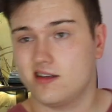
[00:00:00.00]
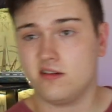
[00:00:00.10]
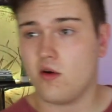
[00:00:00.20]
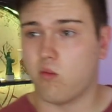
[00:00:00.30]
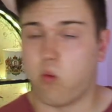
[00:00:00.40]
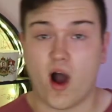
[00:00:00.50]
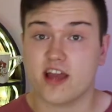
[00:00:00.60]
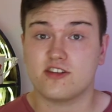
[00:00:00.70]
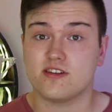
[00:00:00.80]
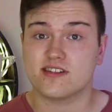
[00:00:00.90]
I don't know
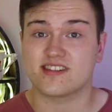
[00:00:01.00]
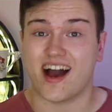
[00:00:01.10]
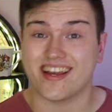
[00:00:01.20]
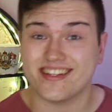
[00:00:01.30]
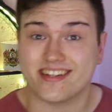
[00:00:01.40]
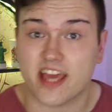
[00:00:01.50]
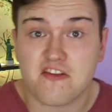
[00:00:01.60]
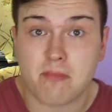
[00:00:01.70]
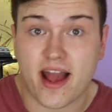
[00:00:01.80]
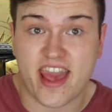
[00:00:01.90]
why she decided to
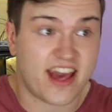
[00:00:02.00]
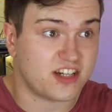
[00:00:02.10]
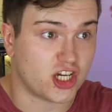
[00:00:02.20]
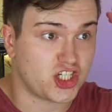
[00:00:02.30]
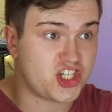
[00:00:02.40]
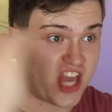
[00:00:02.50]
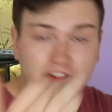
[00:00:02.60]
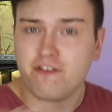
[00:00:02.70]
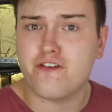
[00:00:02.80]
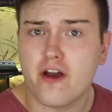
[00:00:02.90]
give my head a
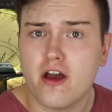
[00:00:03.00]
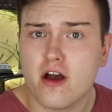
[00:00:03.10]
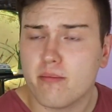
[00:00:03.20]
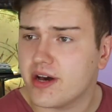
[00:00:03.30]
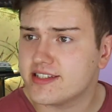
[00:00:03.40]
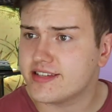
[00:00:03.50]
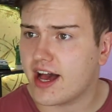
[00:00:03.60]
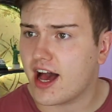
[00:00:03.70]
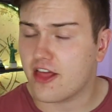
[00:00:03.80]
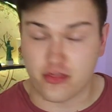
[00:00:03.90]
shelf, but
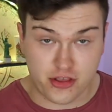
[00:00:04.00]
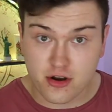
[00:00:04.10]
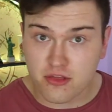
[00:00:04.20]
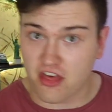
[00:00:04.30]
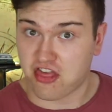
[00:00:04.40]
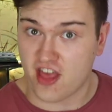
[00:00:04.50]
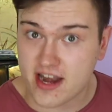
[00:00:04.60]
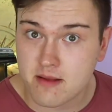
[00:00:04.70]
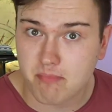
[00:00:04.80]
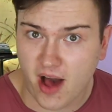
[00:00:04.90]
uh, you know the
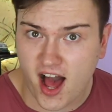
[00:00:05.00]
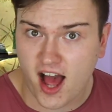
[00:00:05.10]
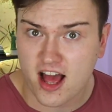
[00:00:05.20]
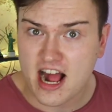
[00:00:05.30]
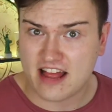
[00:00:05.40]
thinning part?